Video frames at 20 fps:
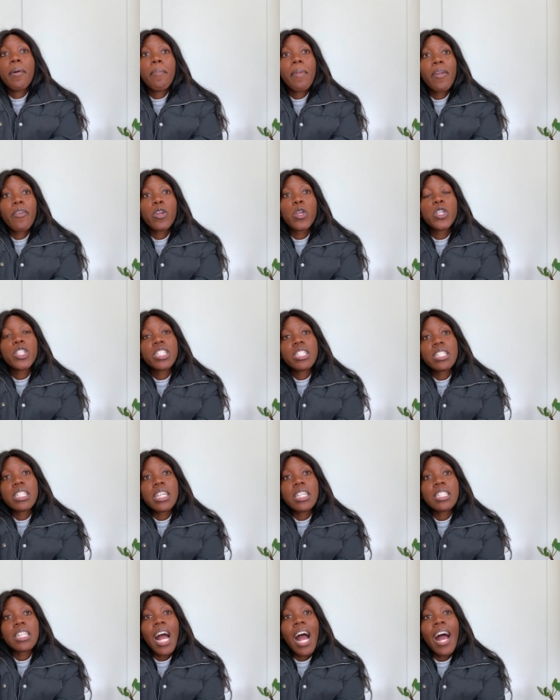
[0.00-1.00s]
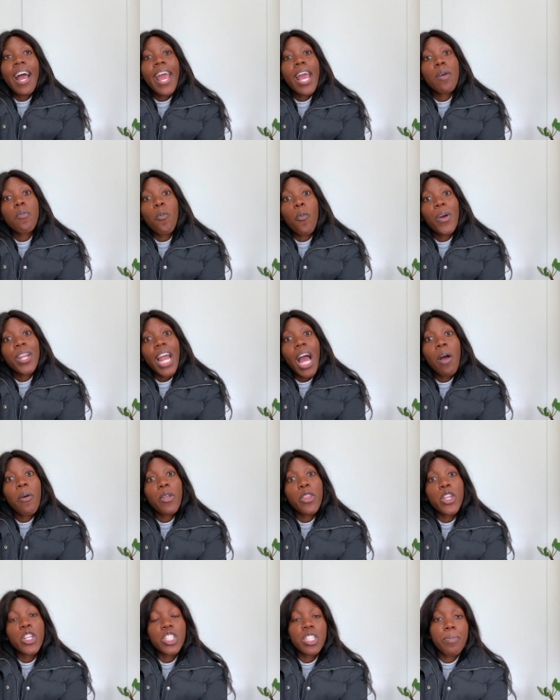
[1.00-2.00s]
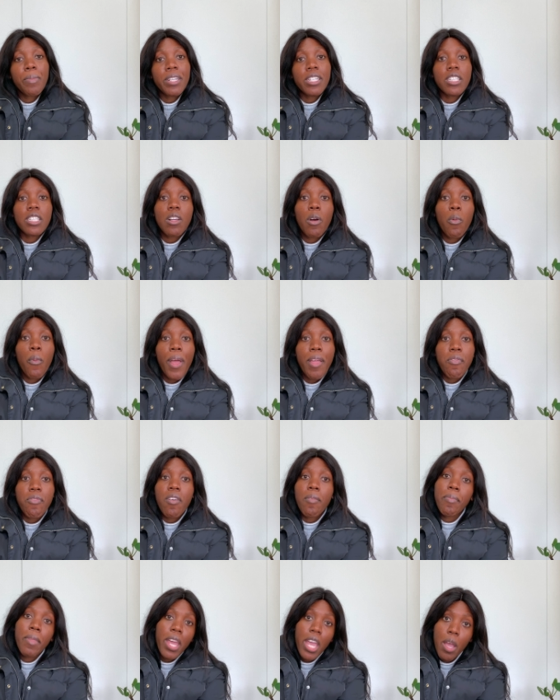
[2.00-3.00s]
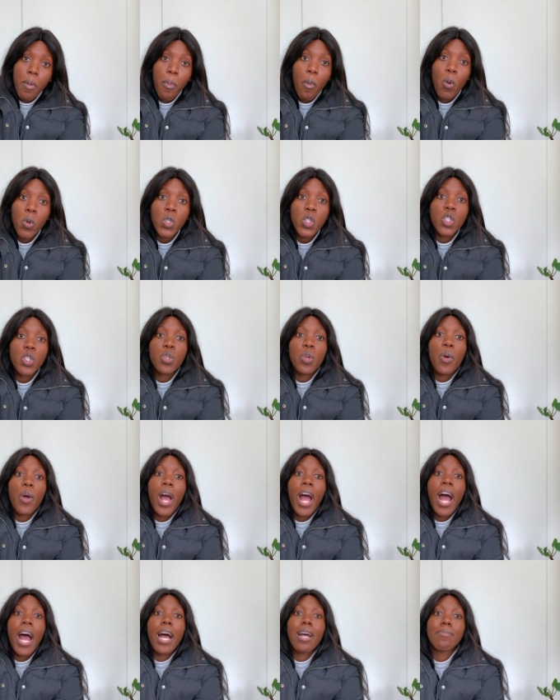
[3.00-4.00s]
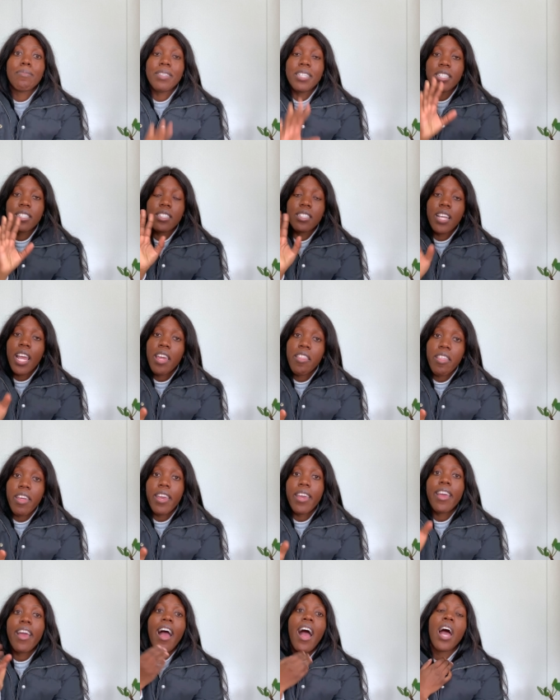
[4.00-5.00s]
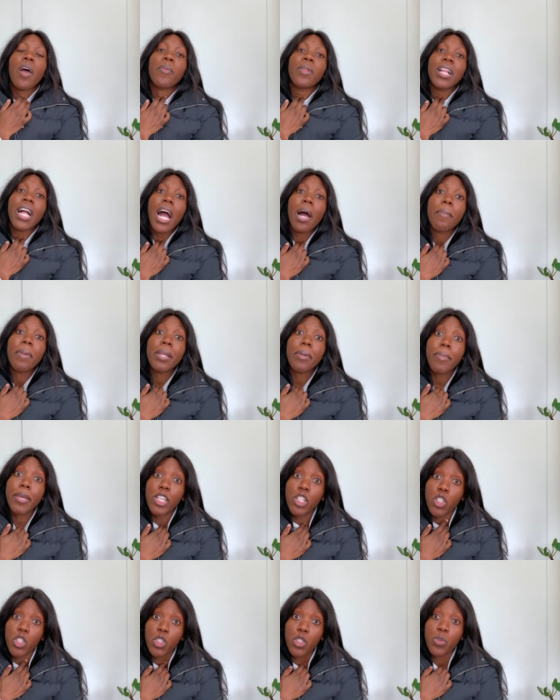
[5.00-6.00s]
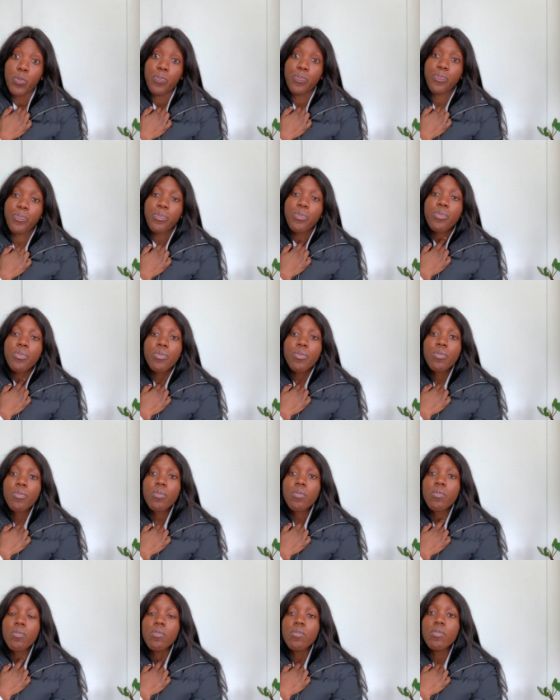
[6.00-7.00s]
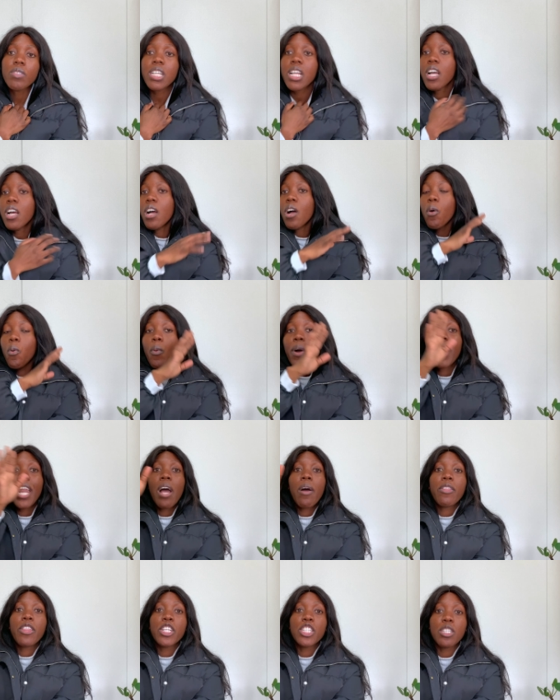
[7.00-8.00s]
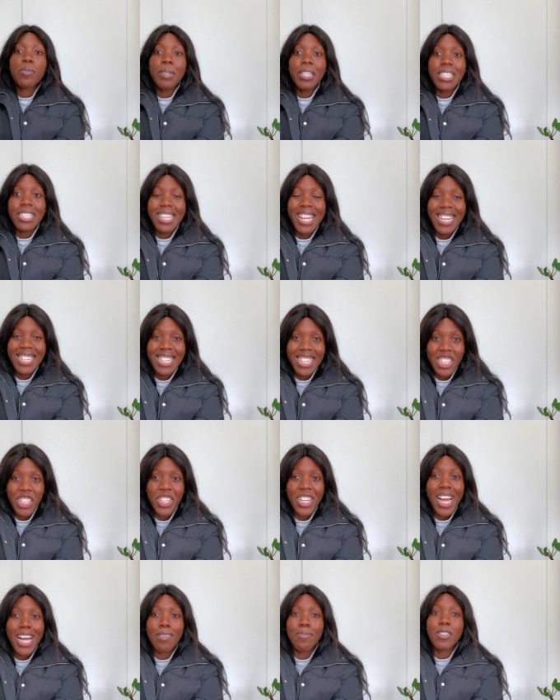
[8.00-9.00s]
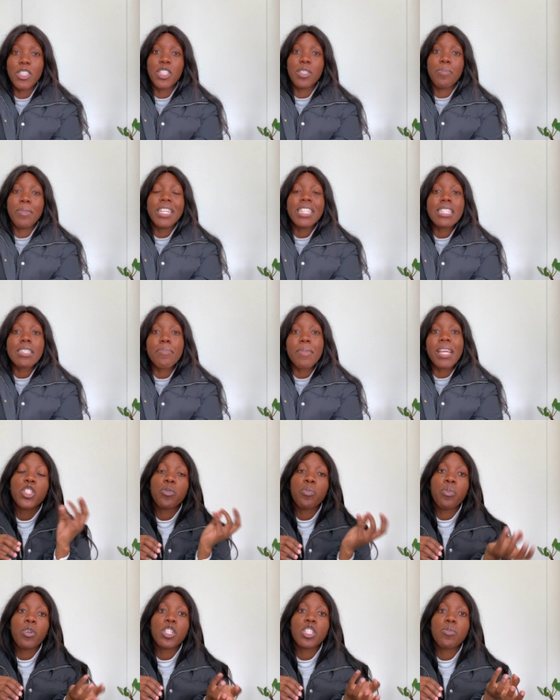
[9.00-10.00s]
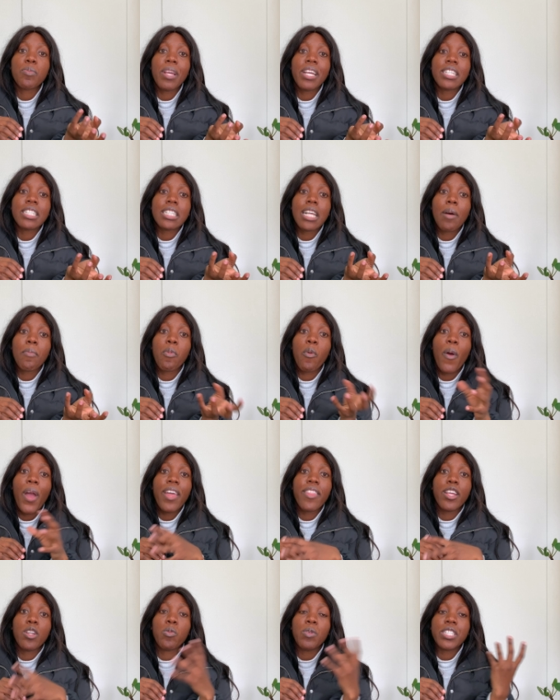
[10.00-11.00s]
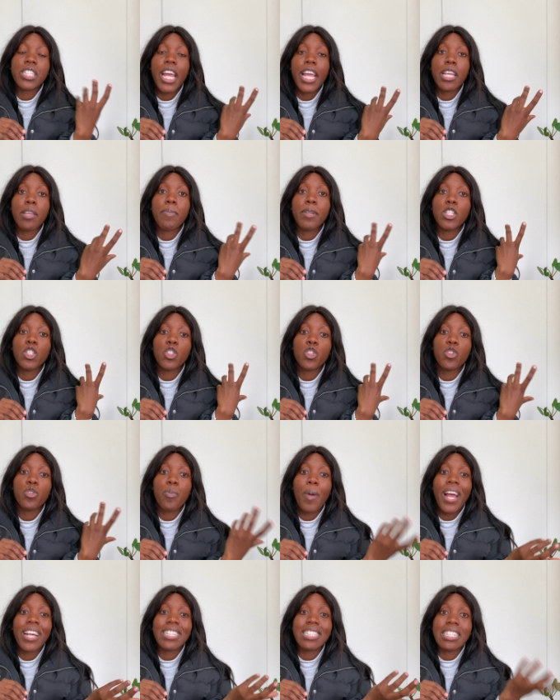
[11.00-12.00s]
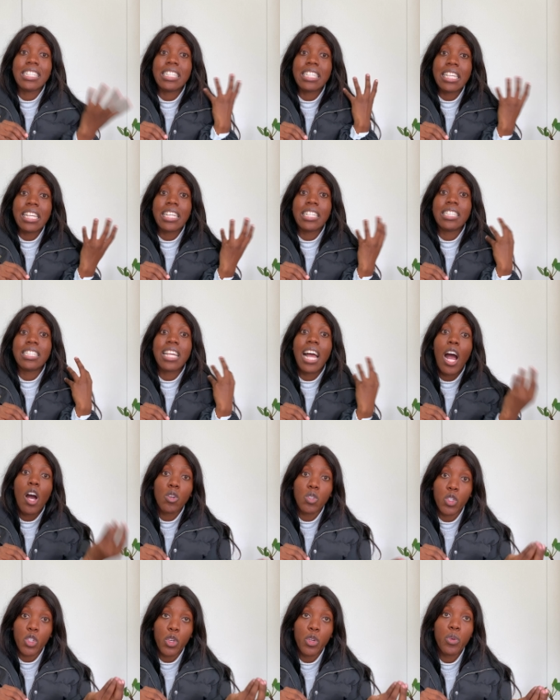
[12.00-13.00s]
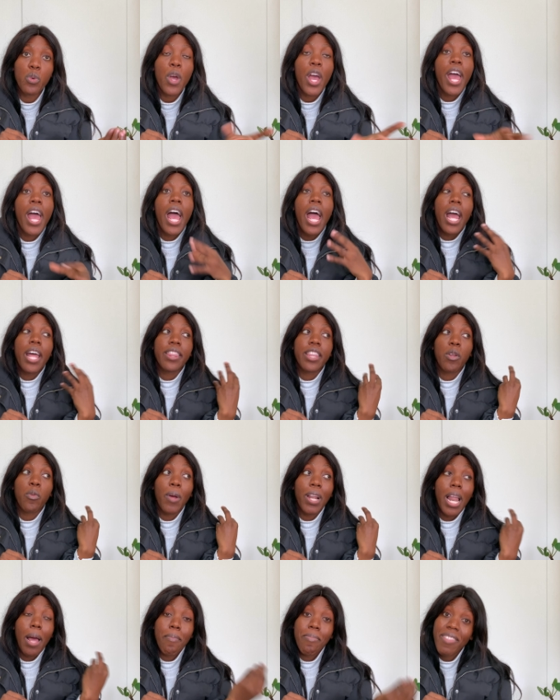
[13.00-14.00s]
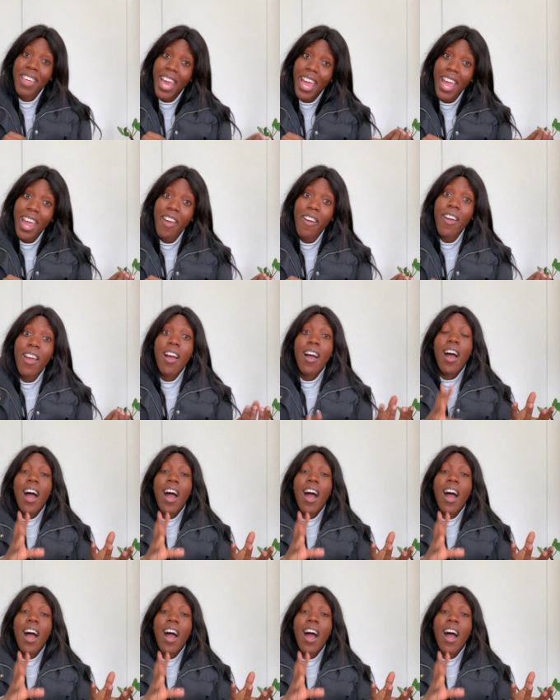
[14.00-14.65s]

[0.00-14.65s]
my recruiter says, I am one hour thirty minutes away from the airport. Um, stay there, I will come and meet you. One hour thirty minutes later, she comes, she meets me, she books me a subway that will take me to my city in Taozhou. And then while I'm there,